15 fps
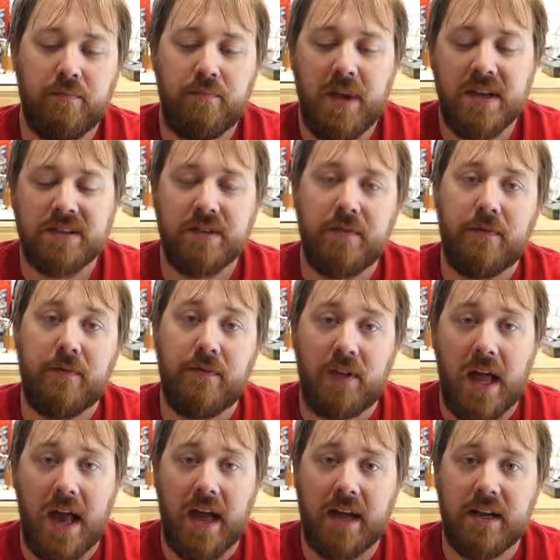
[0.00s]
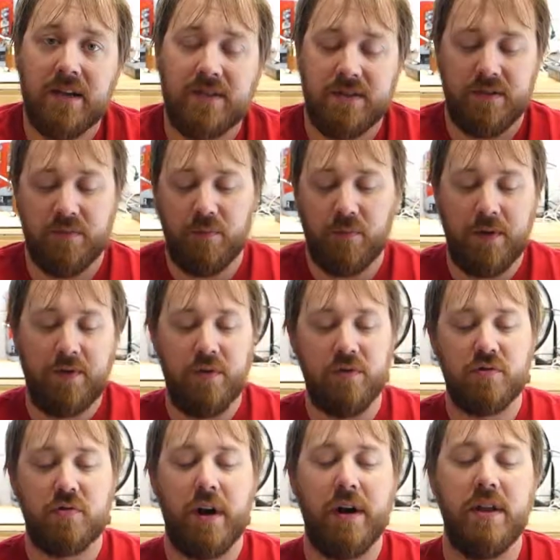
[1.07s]
basically flat, because if
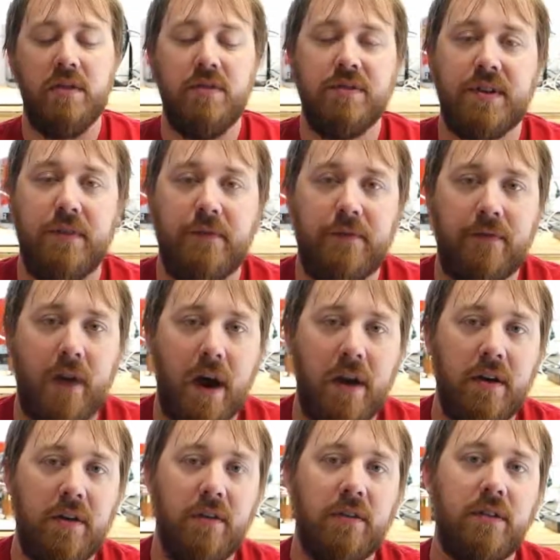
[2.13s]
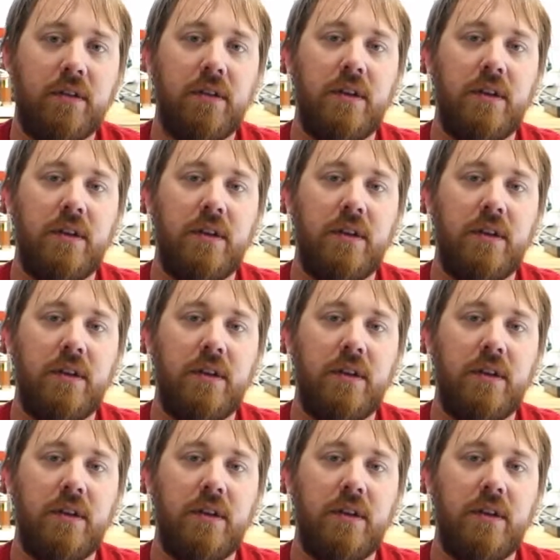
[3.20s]
you try to use a file